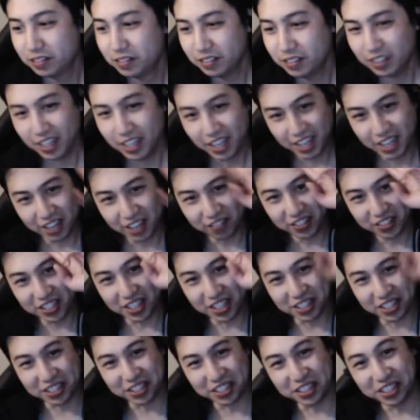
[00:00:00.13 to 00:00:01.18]
Hey, Vinsonte
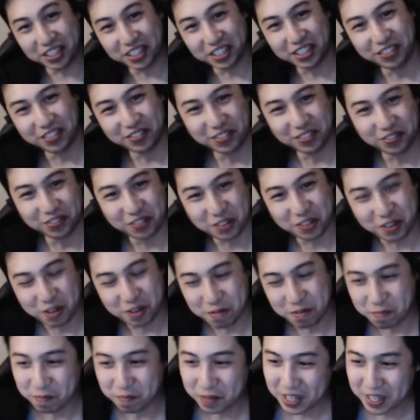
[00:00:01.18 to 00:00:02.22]
here in a different
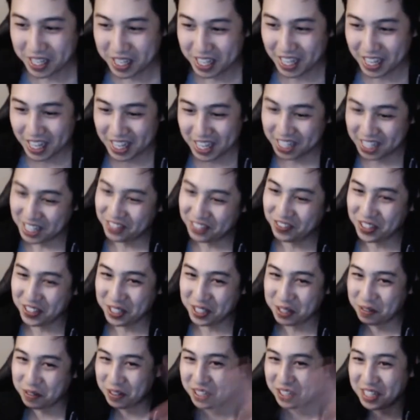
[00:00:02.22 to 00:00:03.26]
form. In this video, we're
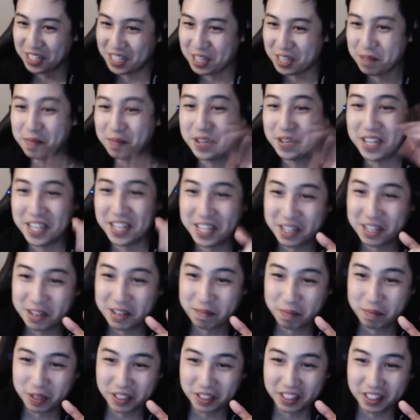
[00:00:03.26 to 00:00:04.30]
gonna look up hidden
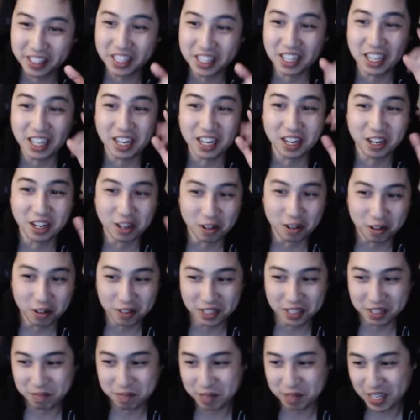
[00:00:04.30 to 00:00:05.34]
ability Alolan
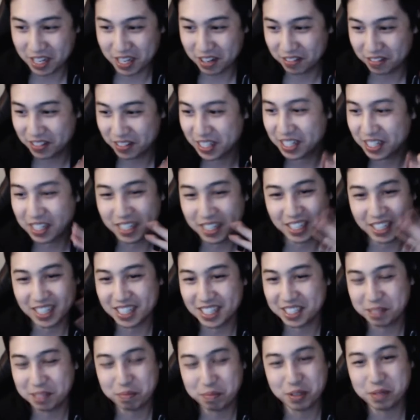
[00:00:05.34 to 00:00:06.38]
Meowth, and I guess
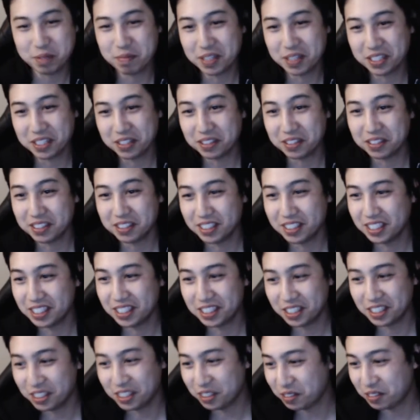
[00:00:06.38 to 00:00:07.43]
pretty much all the other
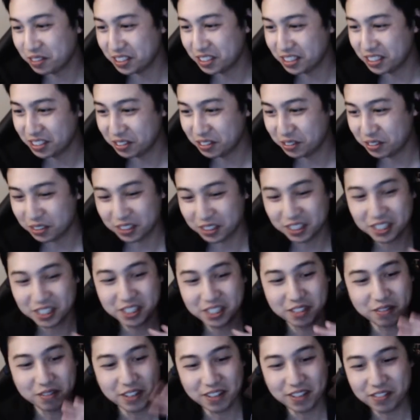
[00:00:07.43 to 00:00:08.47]
Alolan or
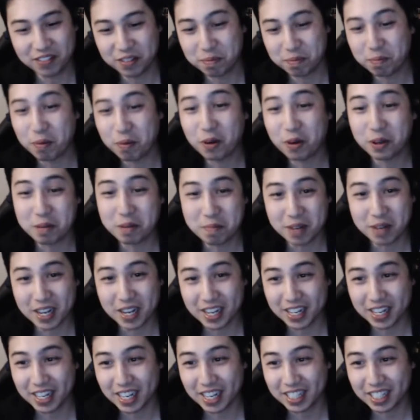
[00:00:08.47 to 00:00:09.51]
whatever Pokemon
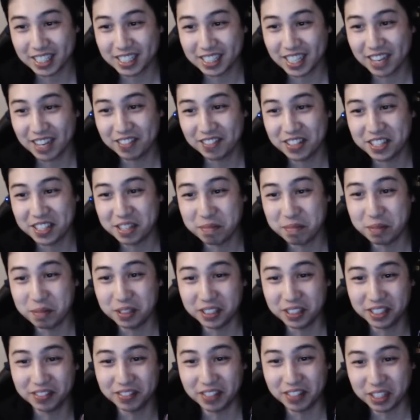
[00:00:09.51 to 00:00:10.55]
that doesn't have hidden ability
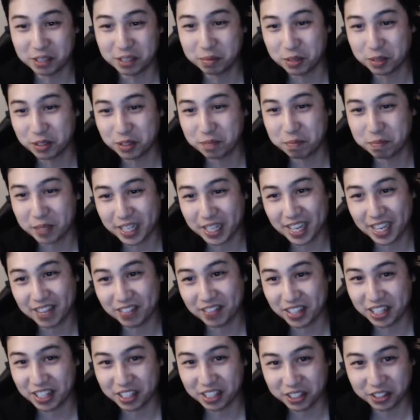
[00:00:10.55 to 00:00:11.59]
available, but have
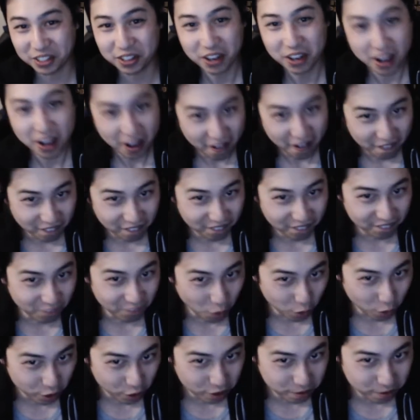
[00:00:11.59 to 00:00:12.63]
other
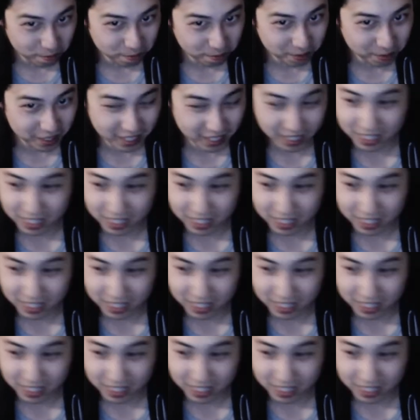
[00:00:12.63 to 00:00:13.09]
forms.